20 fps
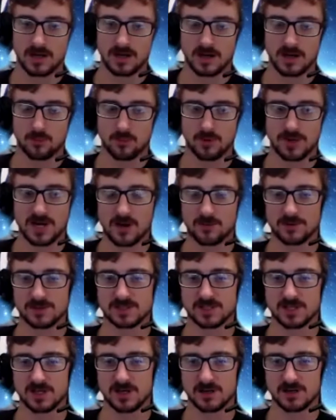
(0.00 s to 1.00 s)
when I
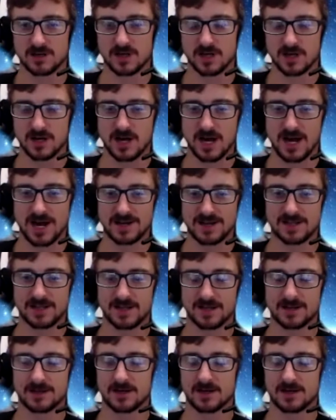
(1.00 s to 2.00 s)
was younger, I
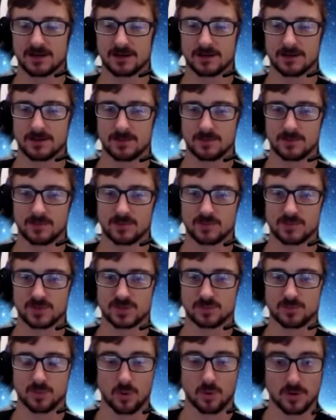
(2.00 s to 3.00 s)
did
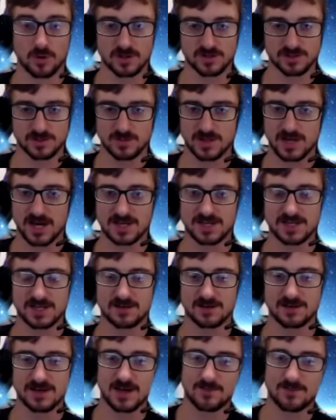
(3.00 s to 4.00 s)
sports, but I
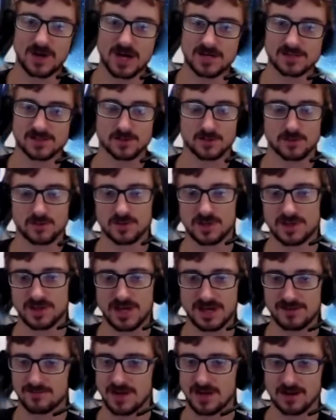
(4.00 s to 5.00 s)
didn't, at my school didn't
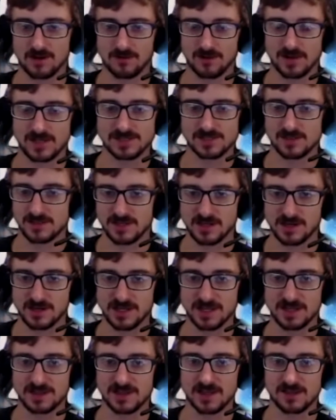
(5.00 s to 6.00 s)
have like wrestling or
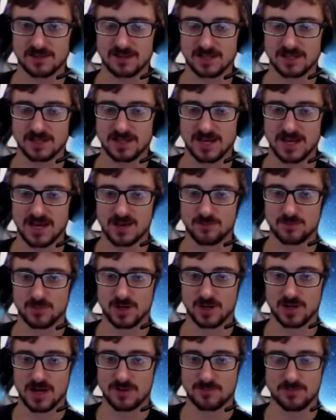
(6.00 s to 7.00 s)
anything like that,
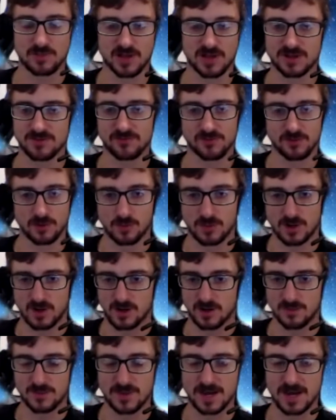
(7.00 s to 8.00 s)
but I played
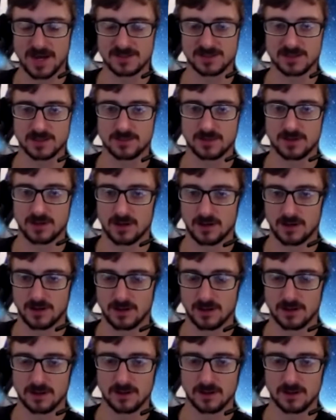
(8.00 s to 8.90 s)
football, basketball,